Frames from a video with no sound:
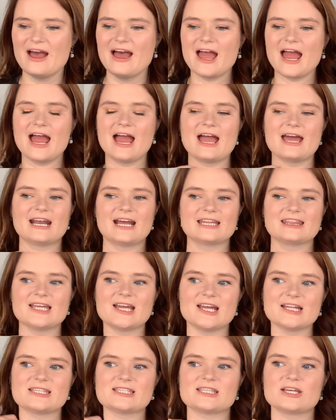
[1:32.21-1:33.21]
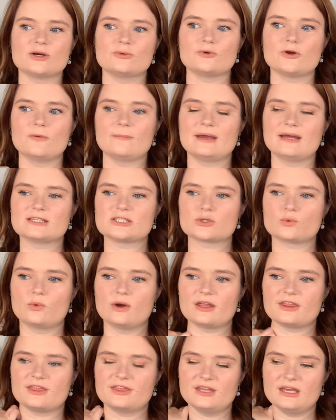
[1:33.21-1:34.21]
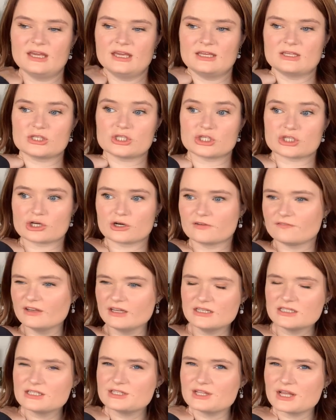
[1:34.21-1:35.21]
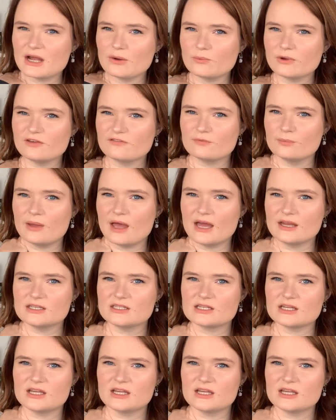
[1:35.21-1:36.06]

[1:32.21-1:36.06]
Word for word: And I think it's their romance with the servant that we've met